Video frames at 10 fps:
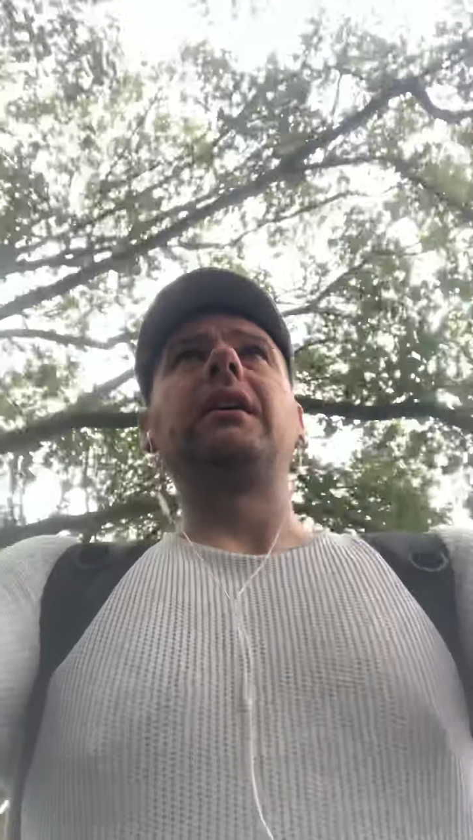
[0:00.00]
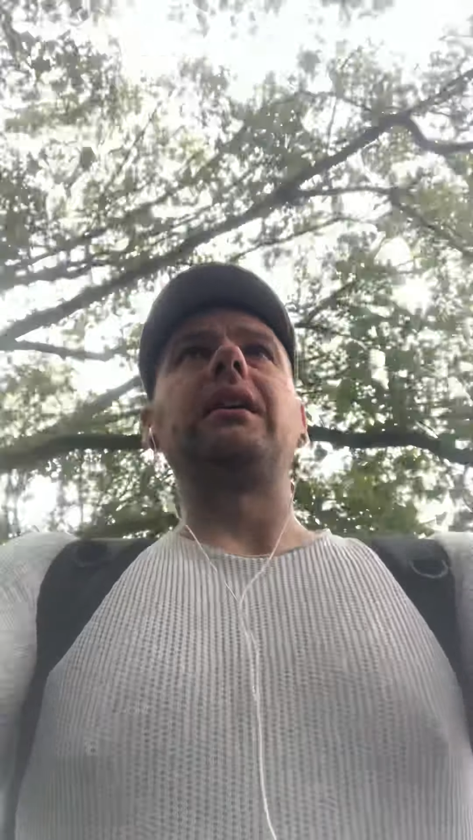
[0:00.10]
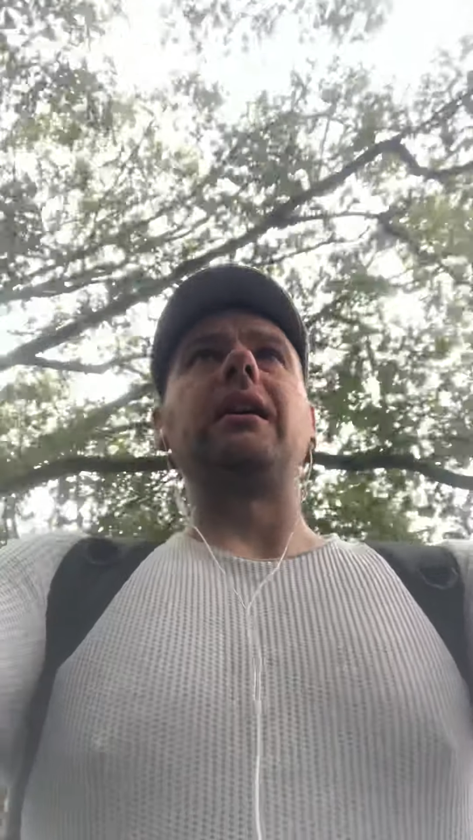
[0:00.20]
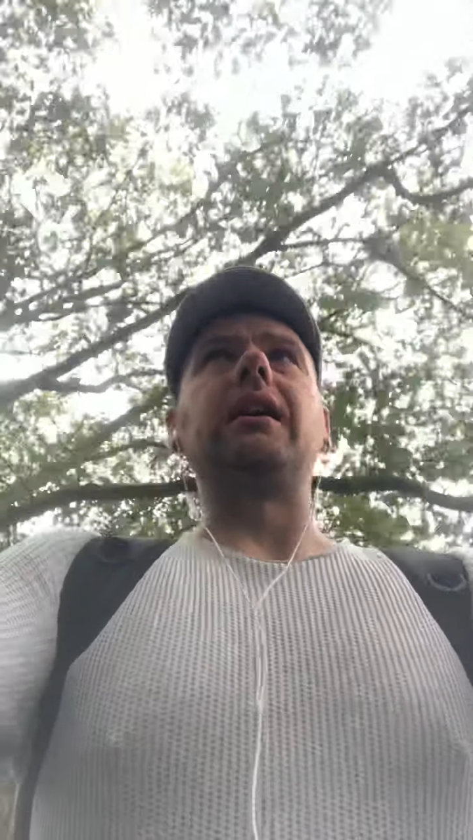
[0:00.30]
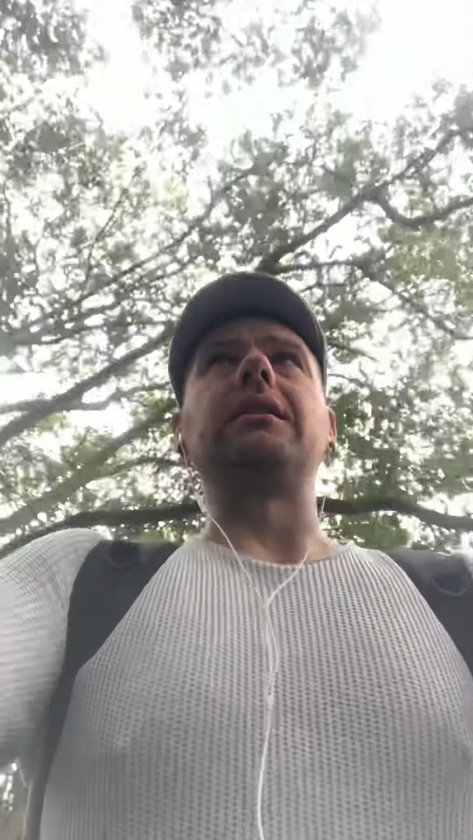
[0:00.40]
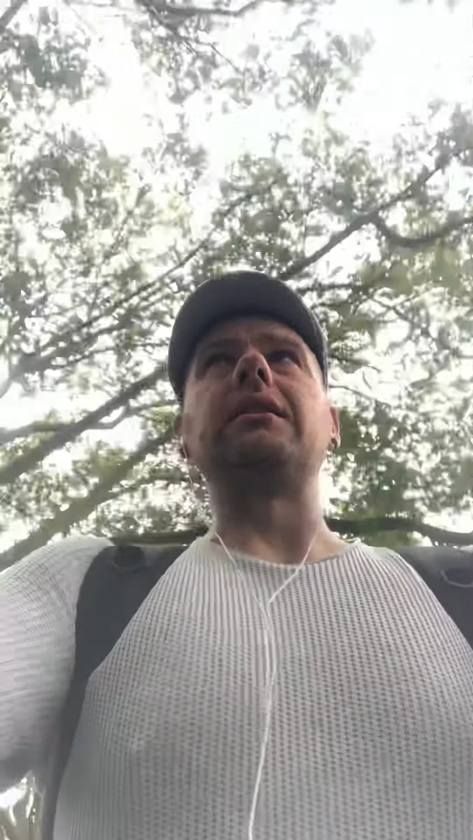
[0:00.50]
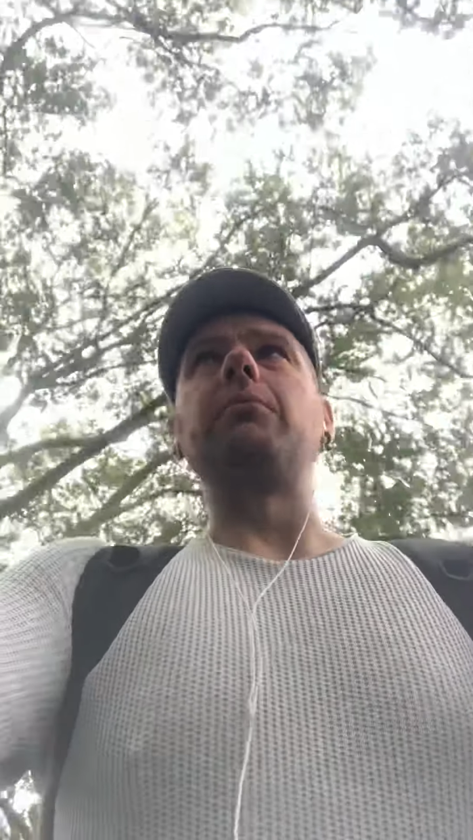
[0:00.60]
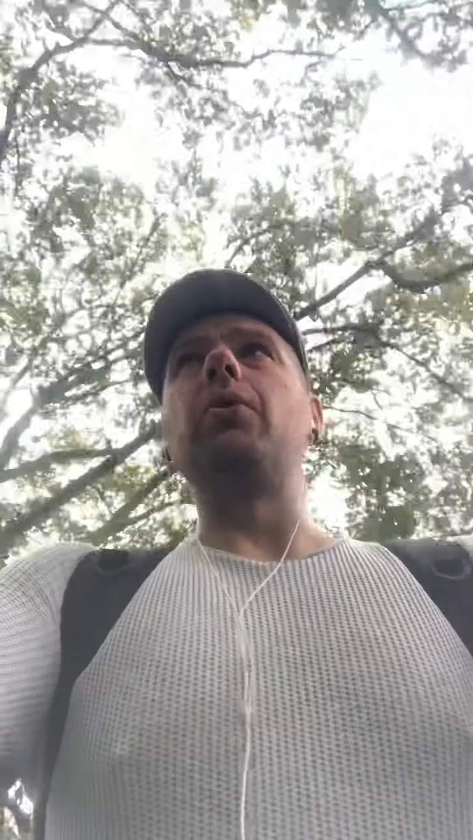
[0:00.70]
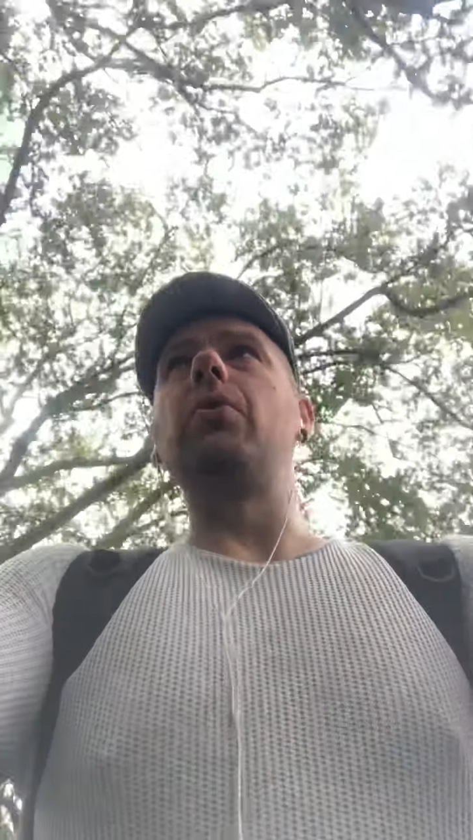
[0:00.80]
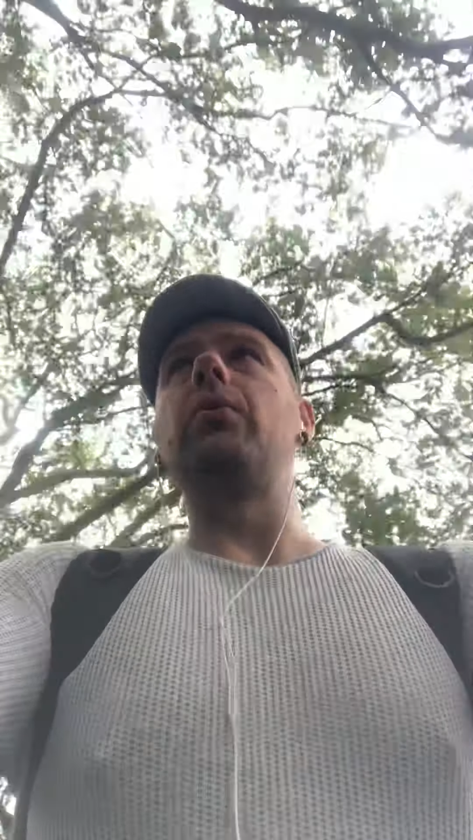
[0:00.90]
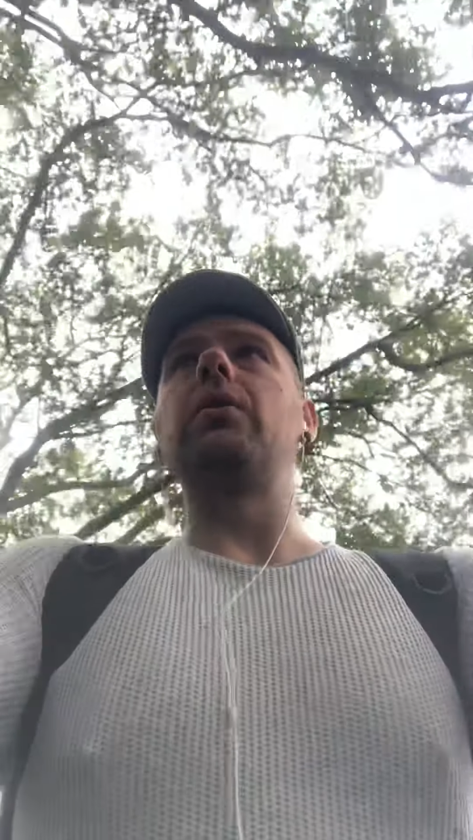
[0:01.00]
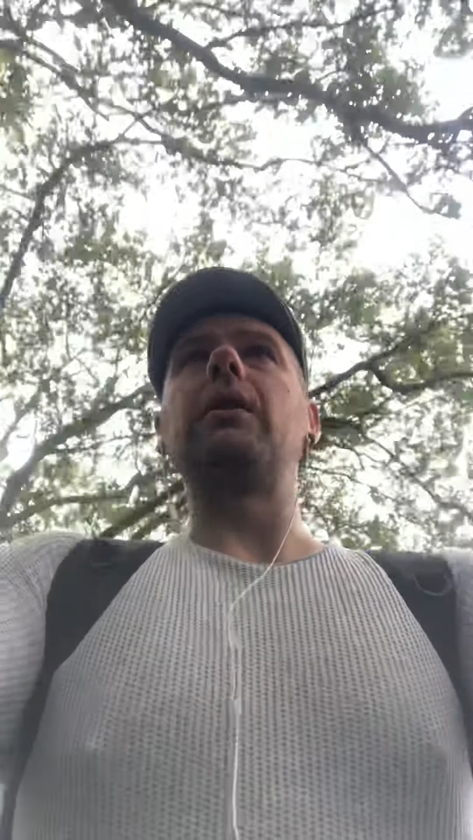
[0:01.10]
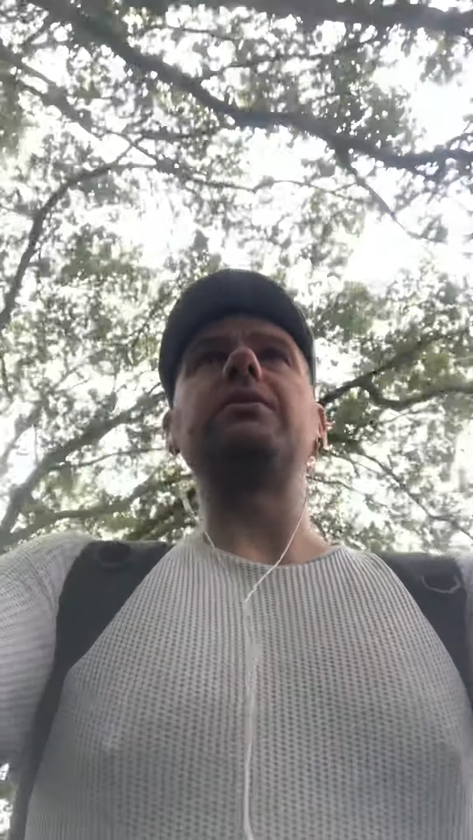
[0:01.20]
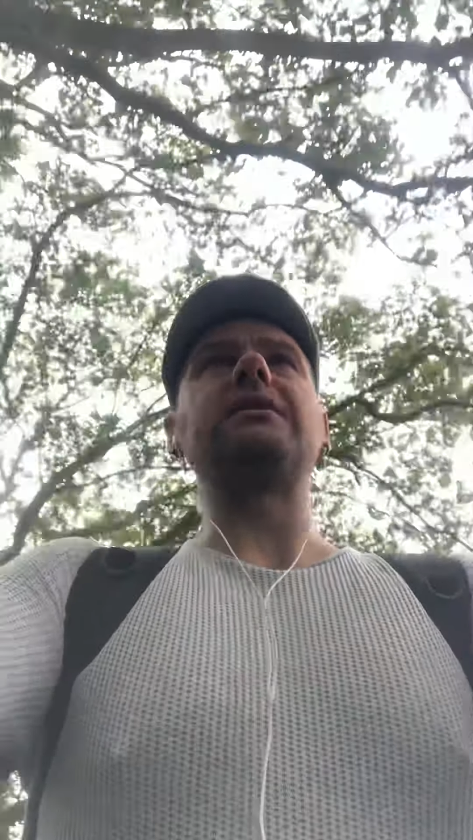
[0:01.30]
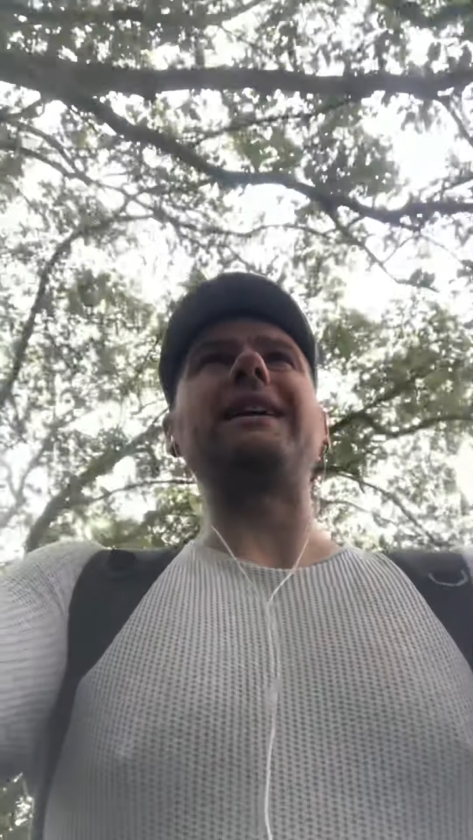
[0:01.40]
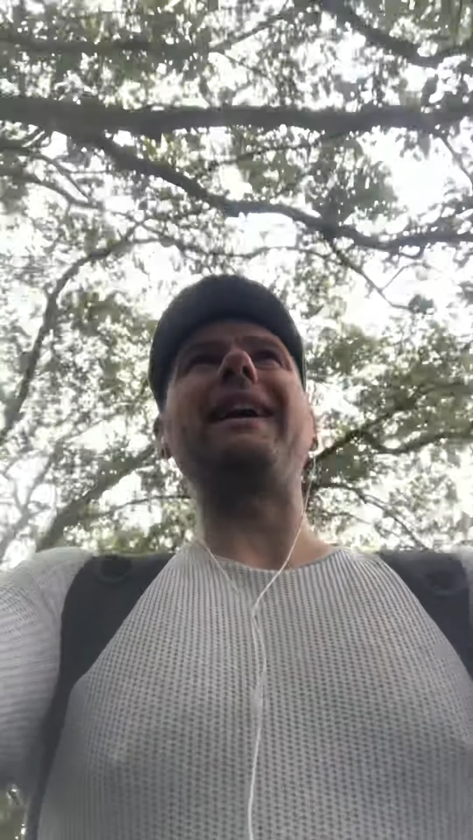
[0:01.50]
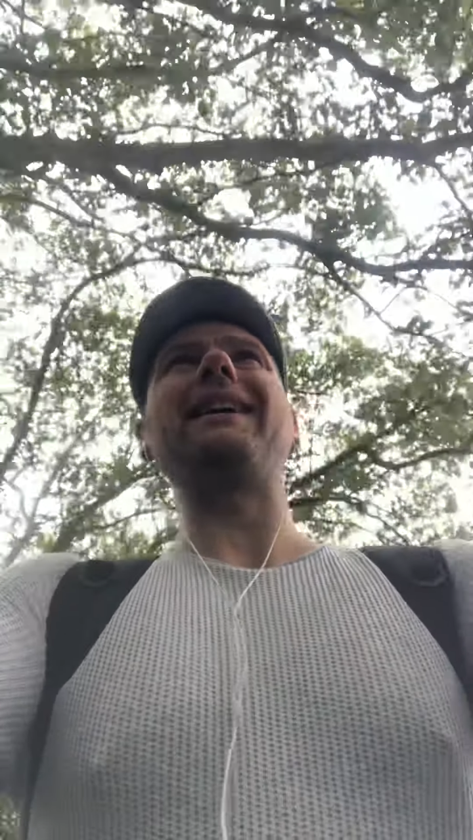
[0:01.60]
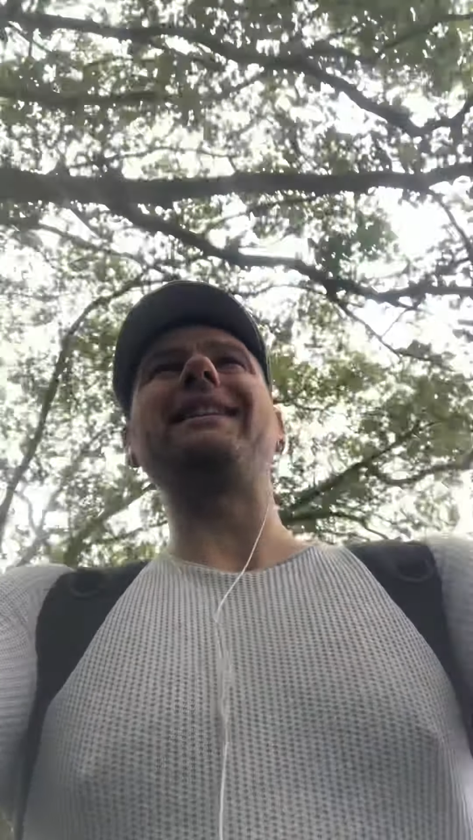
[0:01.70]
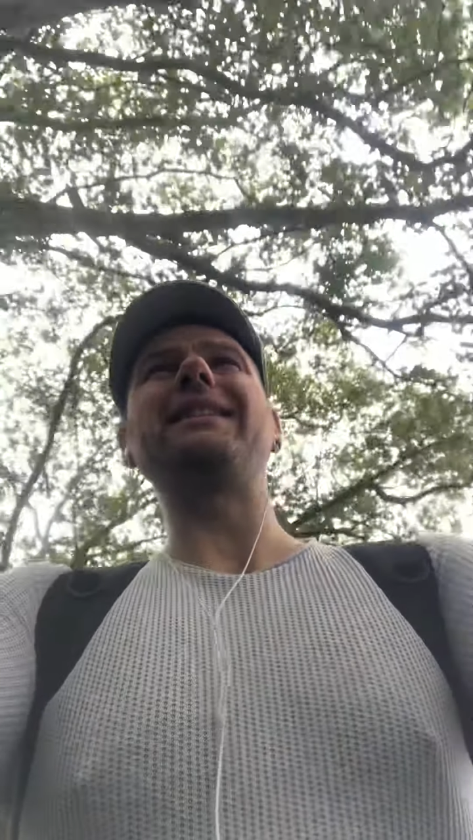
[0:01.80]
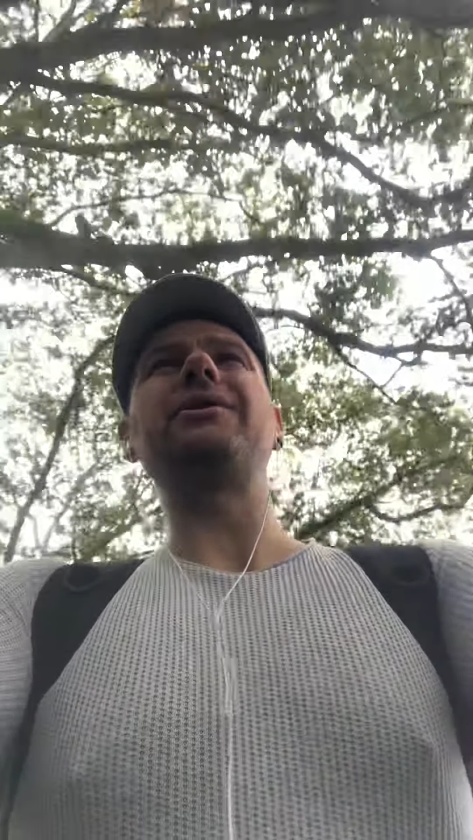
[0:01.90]
in the mall, I would see her
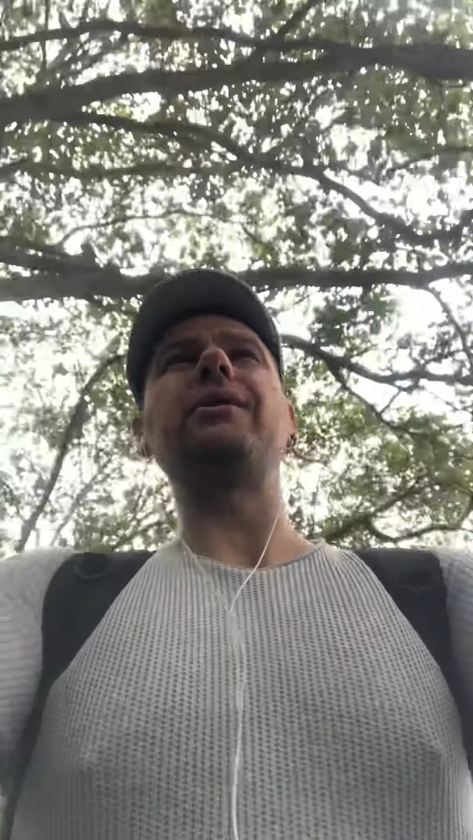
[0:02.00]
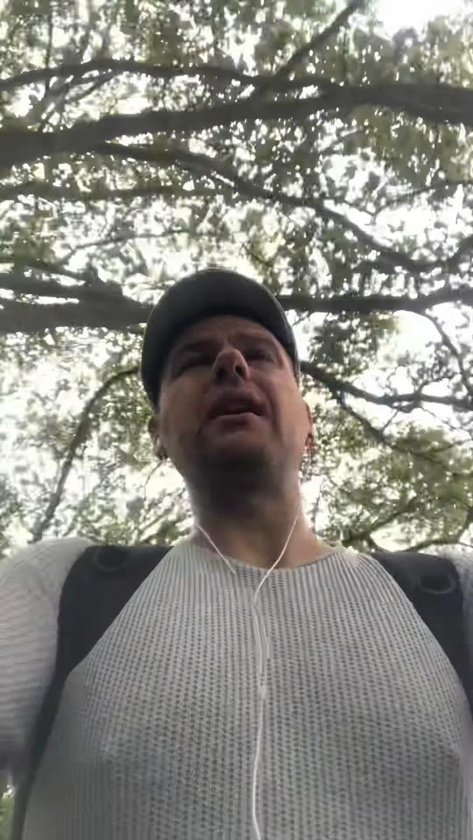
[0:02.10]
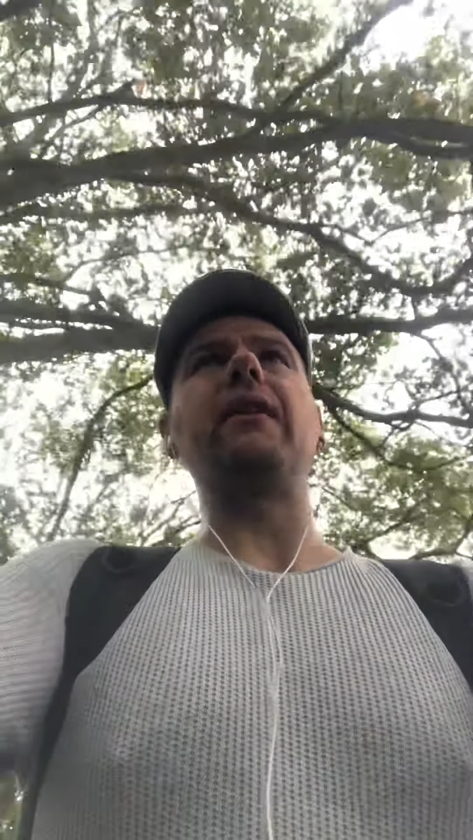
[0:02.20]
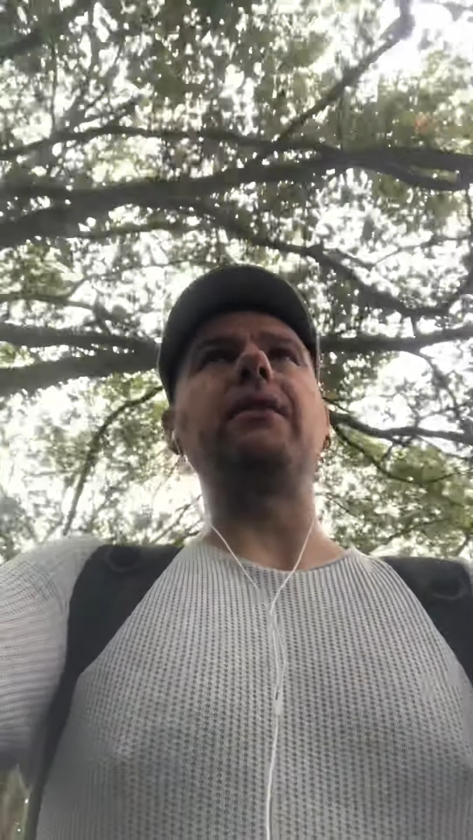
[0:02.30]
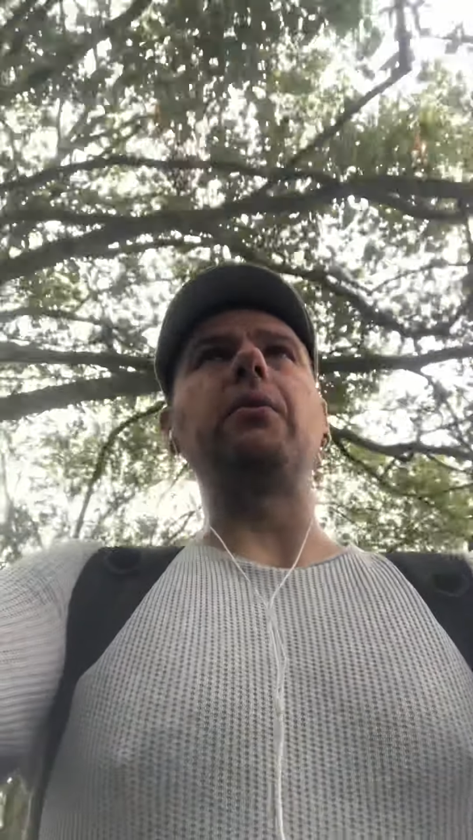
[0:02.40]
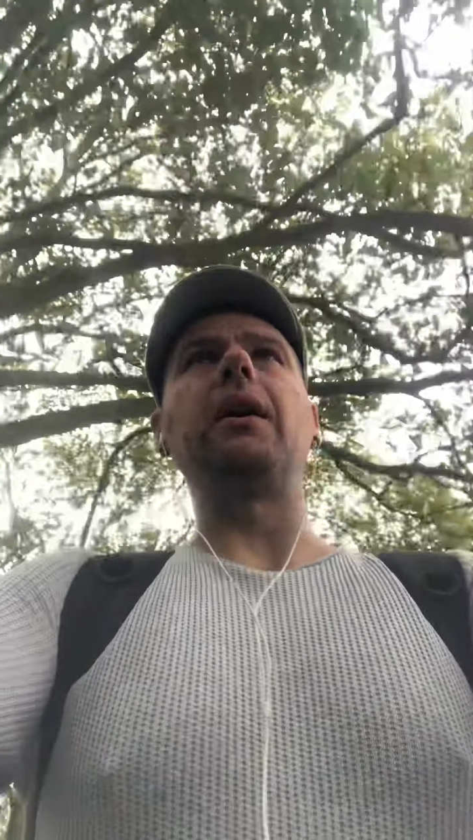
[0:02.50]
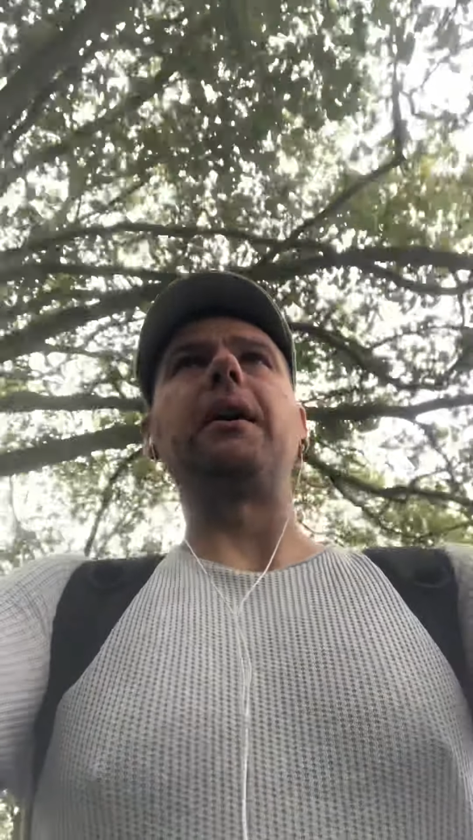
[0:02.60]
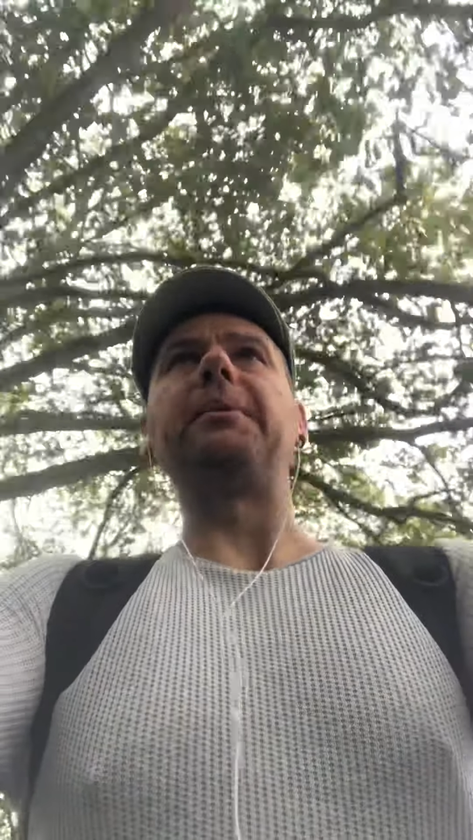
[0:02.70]
literally everywhere.